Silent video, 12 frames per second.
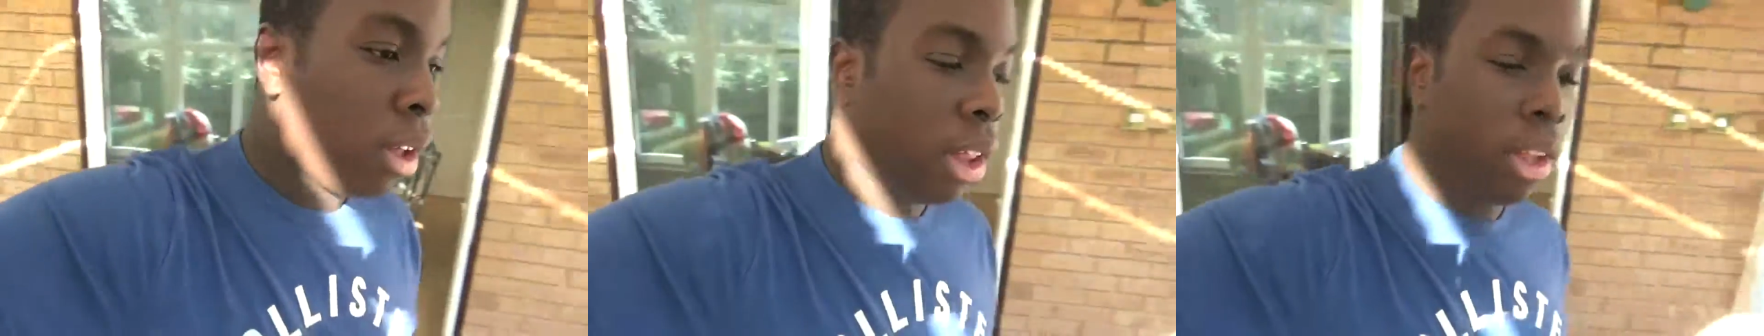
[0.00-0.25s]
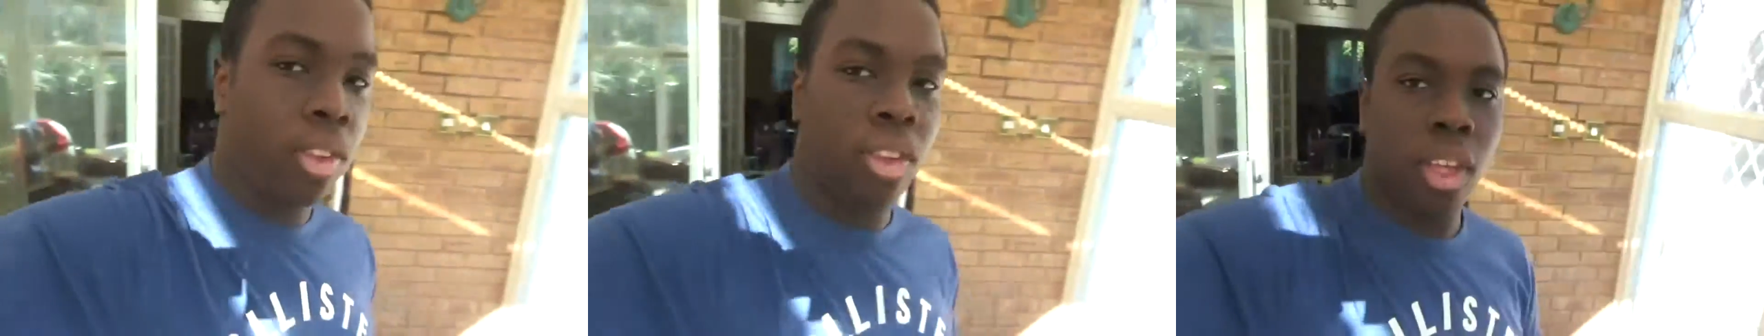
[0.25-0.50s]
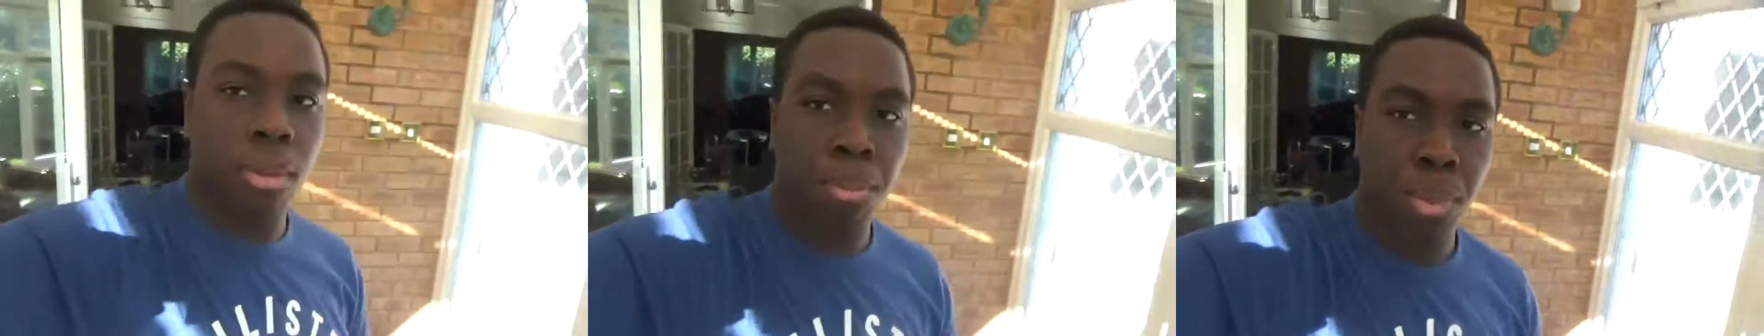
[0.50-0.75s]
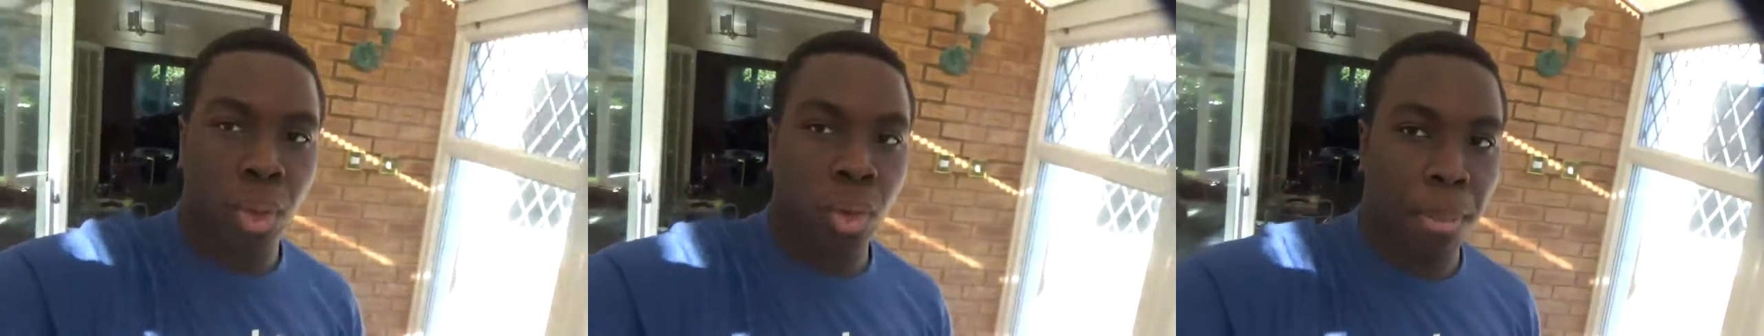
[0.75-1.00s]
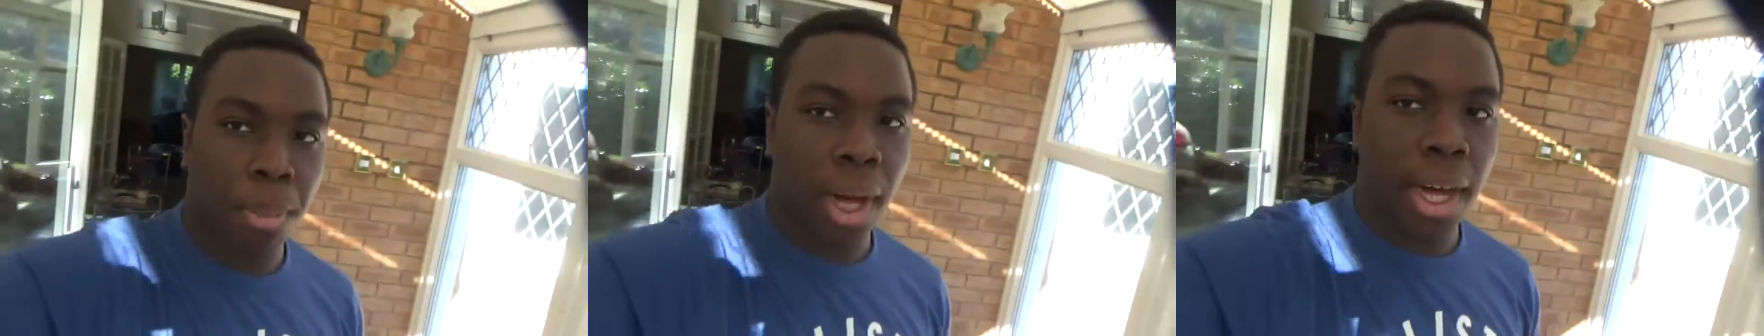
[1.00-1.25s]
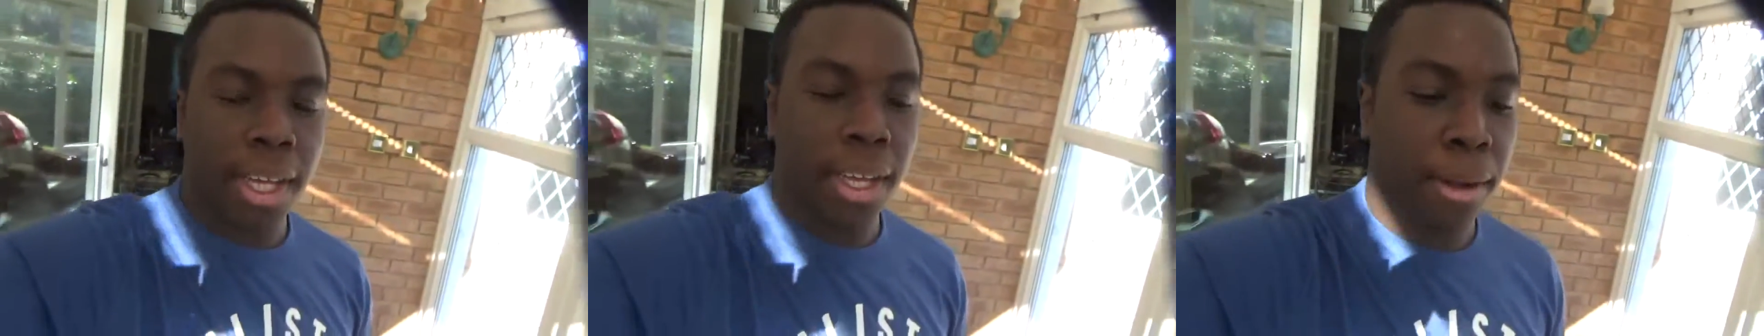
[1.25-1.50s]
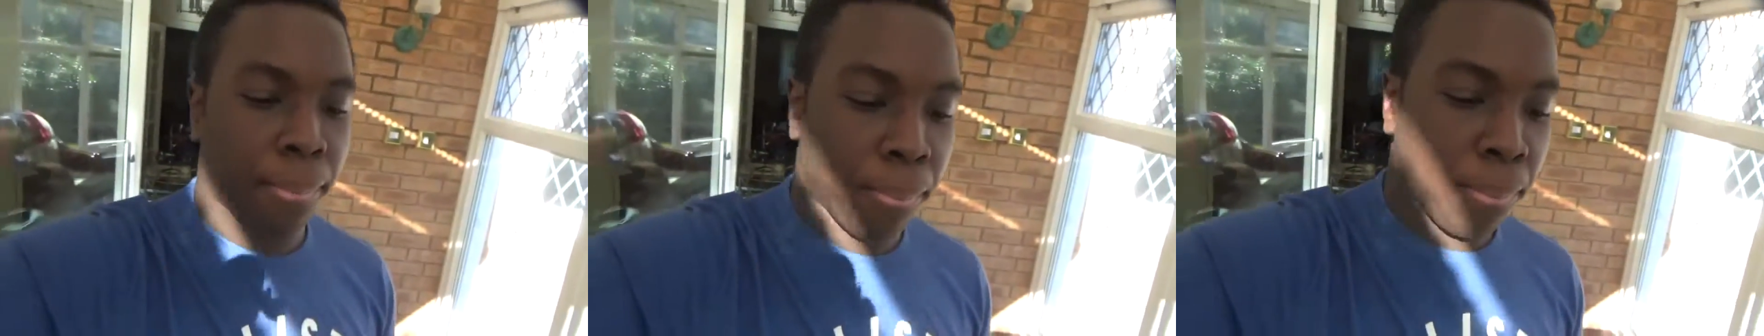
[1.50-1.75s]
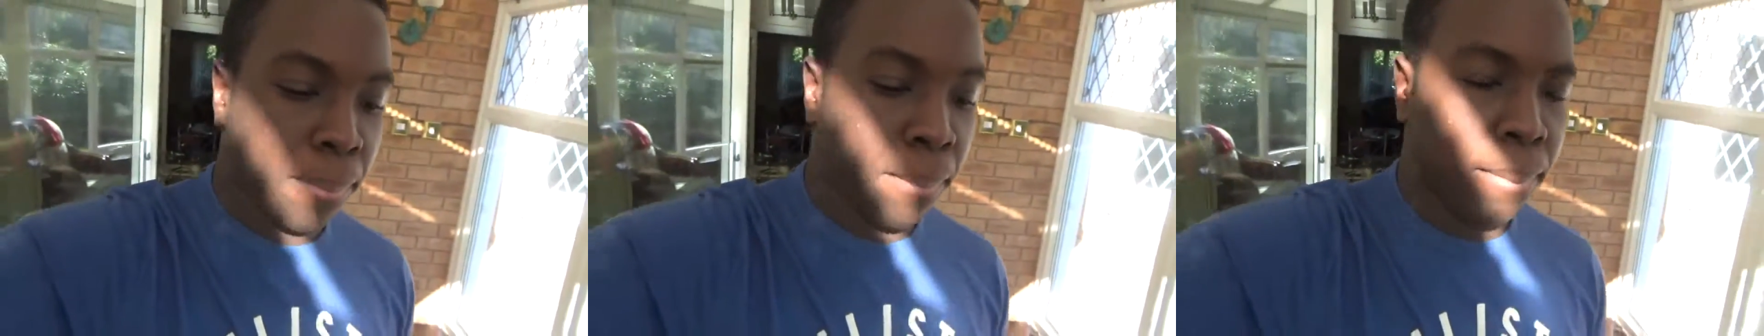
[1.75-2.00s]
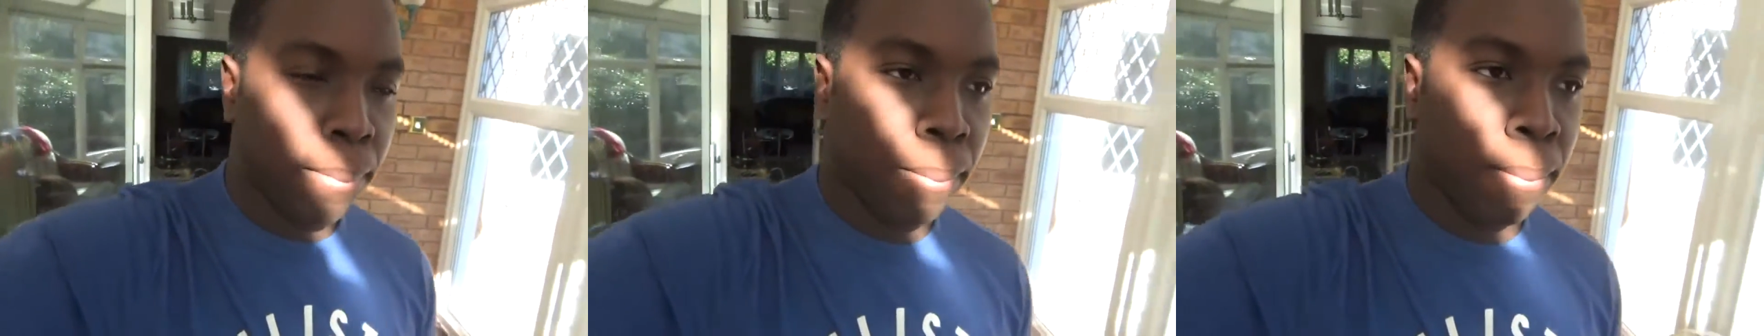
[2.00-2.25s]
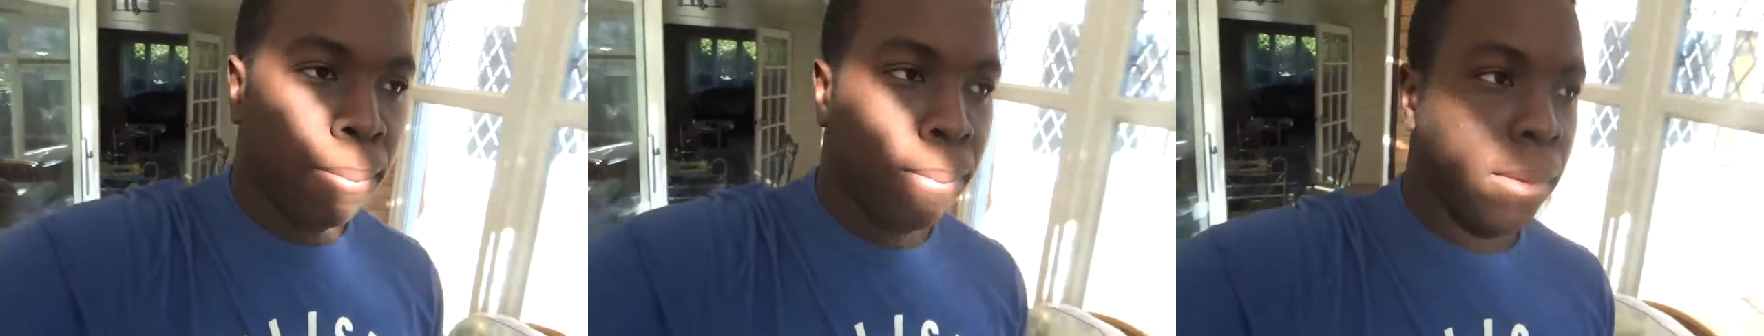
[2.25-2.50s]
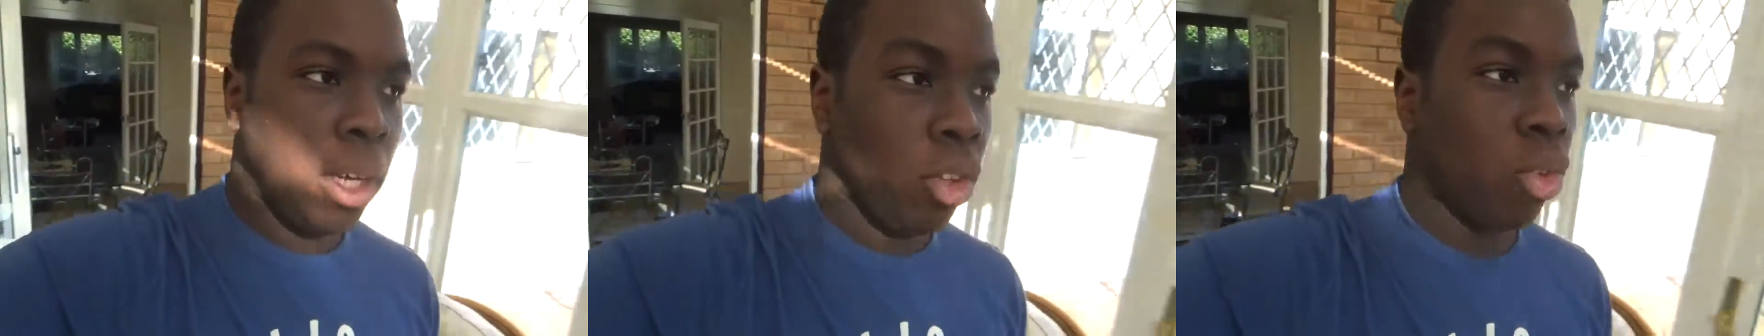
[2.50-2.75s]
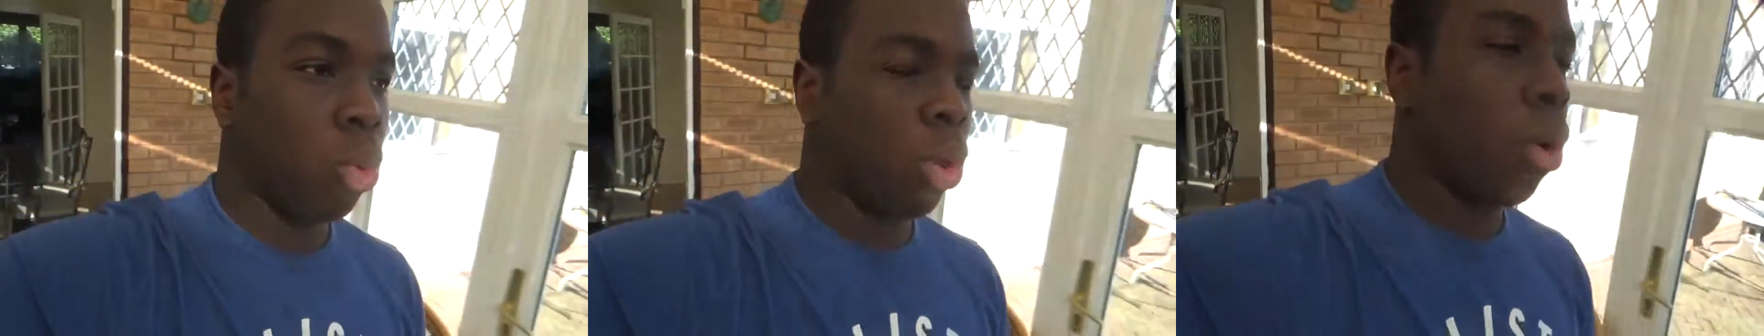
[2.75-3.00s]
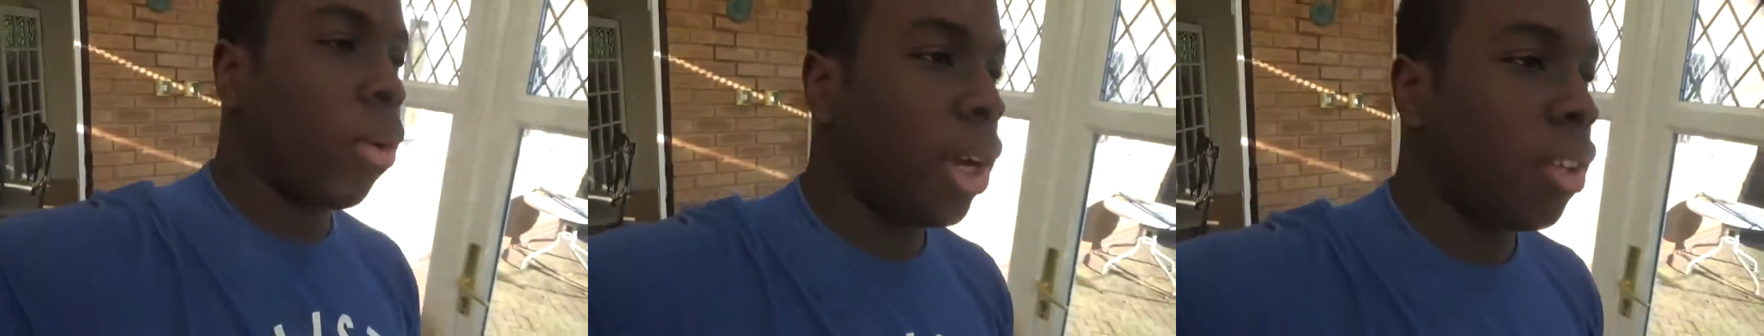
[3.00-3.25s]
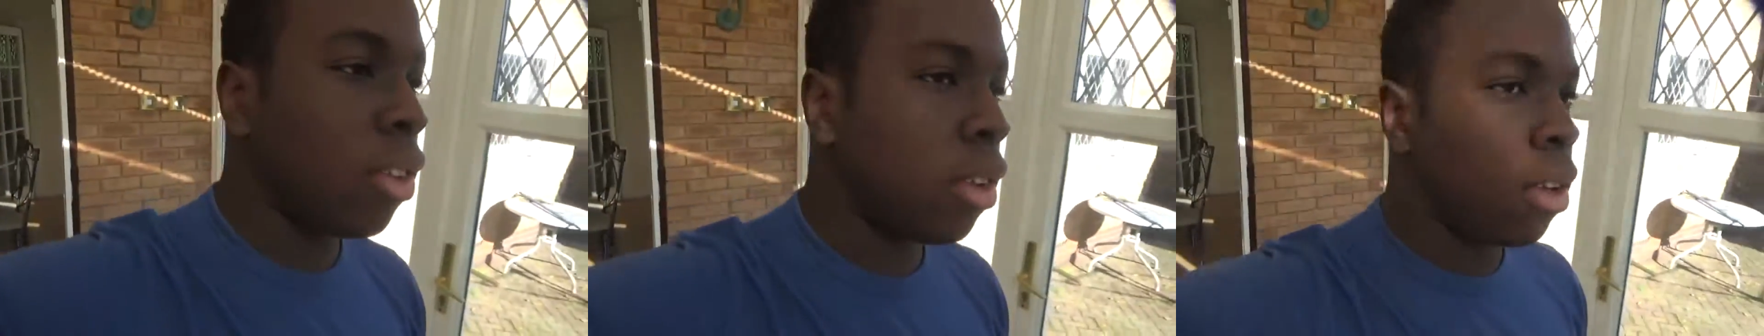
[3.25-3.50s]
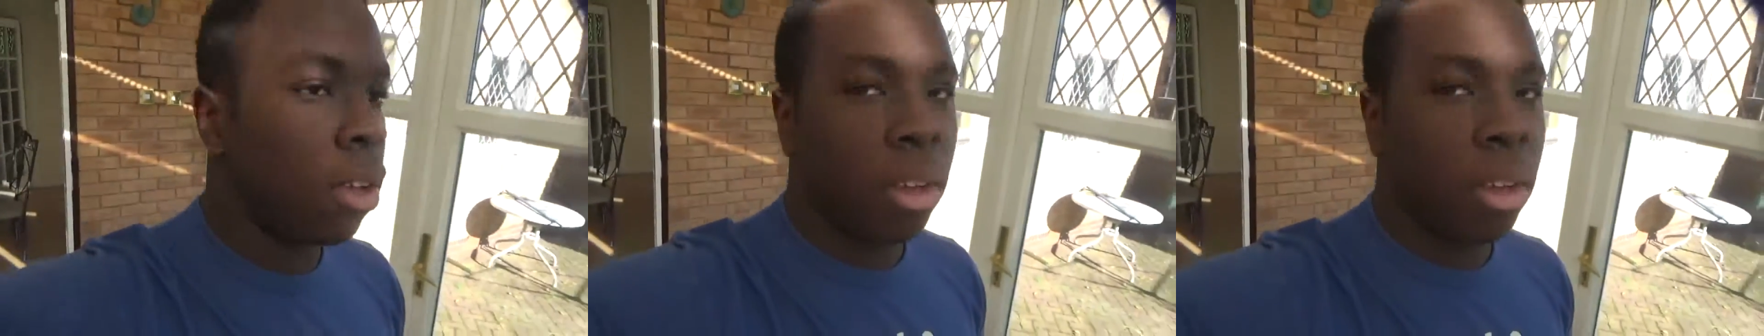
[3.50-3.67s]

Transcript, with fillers: Let's see, PewDiePie. Hmm, he's doing alright.